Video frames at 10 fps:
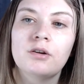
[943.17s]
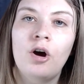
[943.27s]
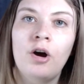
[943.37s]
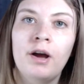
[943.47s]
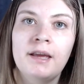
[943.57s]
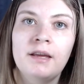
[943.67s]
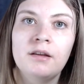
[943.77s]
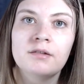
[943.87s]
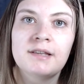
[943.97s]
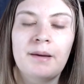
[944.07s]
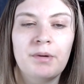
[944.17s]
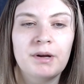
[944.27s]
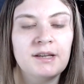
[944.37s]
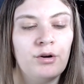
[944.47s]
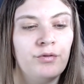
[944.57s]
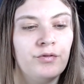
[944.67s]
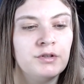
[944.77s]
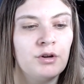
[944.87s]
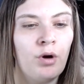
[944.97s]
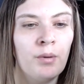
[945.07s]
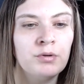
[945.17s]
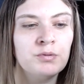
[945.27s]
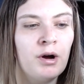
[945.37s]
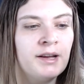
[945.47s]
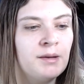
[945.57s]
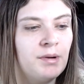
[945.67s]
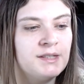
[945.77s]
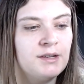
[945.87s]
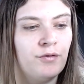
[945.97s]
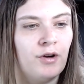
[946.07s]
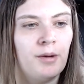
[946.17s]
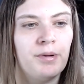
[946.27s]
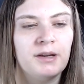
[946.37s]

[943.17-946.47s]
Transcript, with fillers: I set myself, so I was working myself up.